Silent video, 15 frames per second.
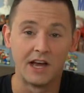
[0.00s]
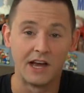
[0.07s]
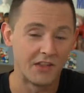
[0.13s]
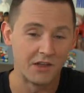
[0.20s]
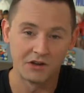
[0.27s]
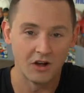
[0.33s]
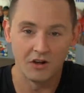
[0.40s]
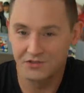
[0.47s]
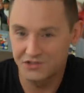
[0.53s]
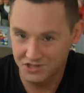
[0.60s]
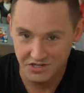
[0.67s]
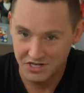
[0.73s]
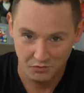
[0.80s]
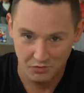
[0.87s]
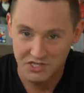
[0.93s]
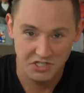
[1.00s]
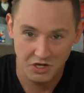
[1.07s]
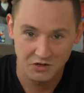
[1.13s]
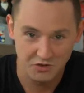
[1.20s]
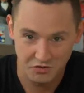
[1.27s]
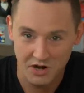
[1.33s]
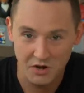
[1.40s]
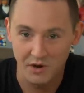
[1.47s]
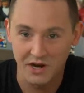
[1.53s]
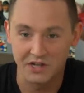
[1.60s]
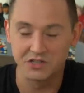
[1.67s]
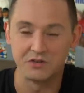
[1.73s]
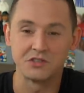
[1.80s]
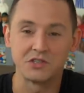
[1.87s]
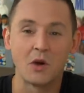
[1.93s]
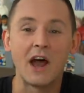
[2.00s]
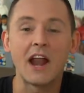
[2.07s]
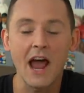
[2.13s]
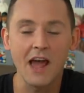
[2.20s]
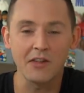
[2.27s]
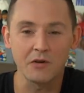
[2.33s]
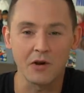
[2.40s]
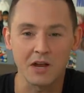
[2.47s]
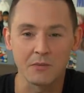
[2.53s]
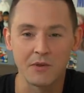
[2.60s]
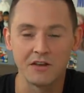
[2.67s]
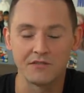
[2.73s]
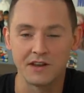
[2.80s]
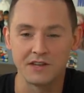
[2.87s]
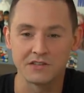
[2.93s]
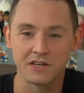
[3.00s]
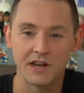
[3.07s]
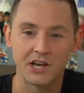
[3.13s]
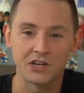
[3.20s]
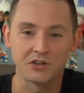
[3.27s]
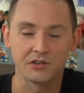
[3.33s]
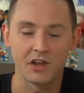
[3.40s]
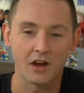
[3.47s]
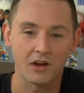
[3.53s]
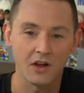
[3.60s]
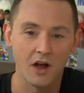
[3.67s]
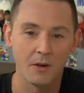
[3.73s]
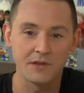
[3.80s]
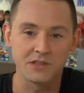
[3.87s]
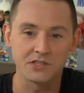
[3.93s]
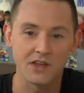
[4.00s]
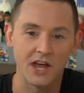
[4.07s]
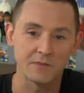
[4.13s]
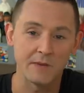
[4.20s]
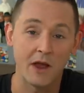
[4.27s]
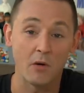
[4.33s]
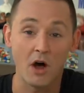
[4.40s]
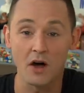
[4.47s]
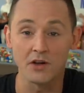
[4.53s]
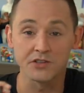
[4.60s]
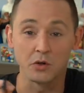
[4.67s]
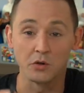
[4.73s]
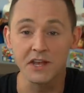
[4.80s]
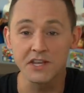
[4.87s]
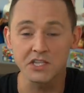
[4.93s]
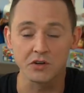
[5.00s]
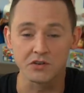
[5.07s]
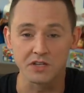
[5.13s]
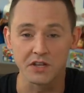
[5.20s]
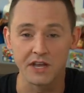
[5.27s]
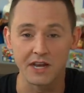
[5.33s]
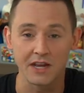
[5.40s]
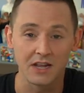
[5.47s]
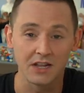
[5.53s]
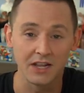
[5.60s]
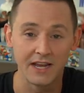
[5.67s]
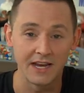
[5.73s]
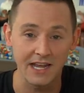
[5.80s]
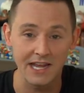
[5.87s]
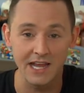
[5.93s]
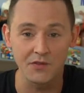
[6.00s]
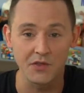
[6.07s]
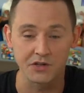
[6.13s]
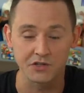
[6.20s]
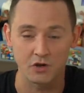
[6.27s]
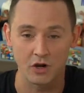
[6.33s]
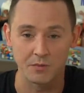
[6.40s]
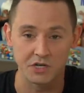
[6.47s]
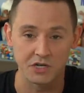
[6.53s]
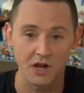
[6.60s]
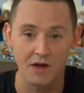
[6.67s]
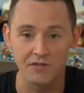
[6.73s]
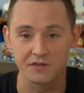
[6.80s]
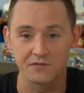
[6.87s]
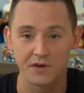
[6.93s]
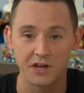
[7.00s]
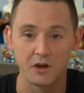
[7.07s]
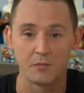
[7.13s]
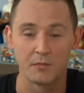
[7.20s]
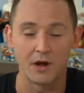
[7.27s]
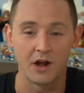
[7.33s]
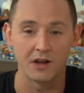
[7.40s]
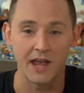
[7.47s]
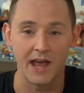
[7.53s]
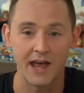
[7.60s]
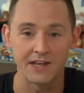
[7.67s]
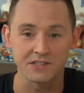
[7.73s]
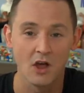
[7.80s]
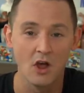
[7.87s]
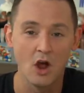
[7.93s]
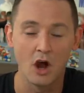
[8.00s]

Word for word: And then golf just like restarts right away too. So I'd highly recommend fantasy national dot com slash mayo. Also, Listeners League link in the description of this video and podcast.